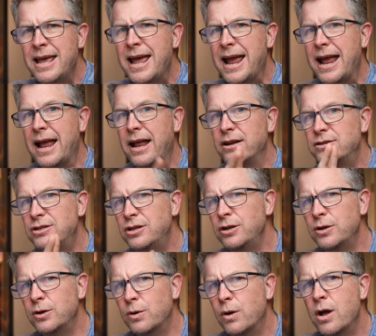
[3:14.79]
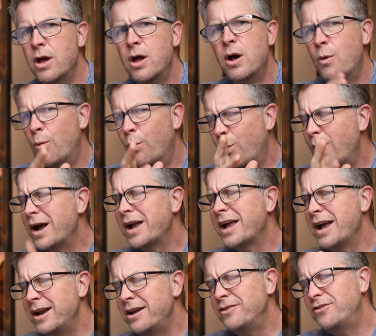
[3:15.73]
And two, what
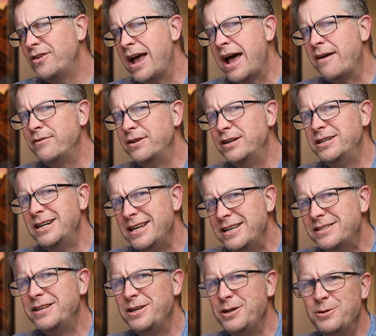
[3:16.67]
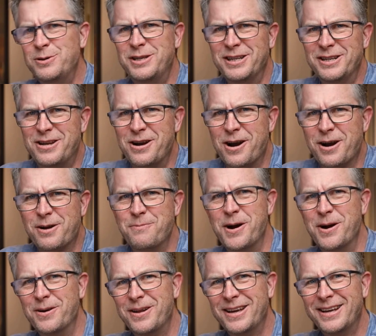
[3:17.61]
kind of savage isn't using dark
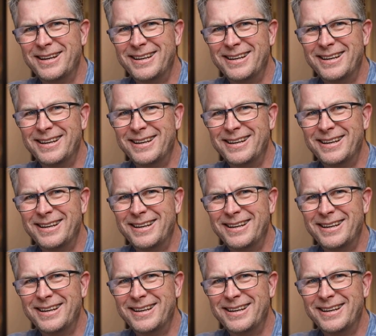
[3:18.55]
mode?